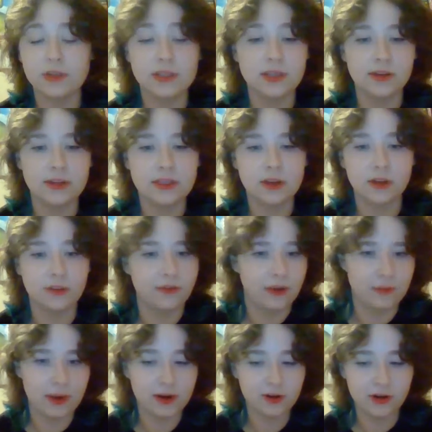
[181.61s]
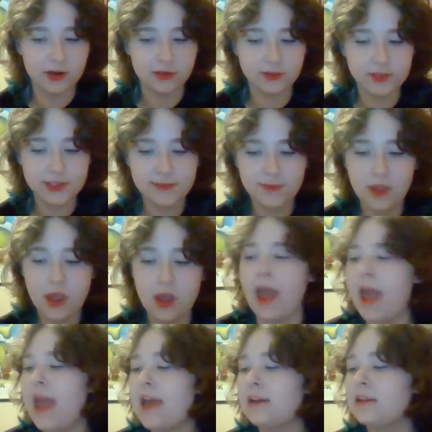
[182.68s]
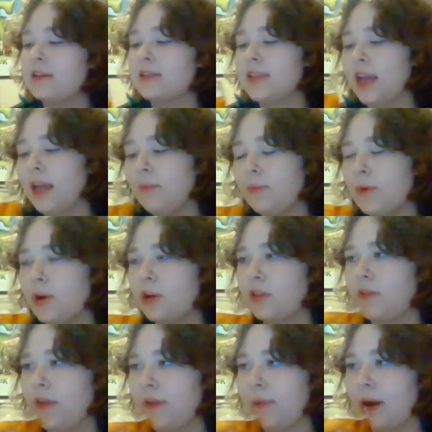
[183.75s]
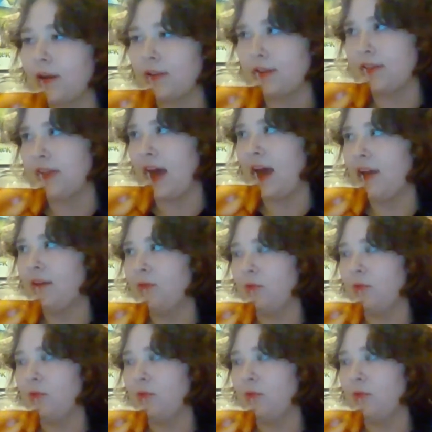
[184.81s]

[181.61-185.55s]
the series called The Vampire Chronicles. And the second book, The Vampire Lestat,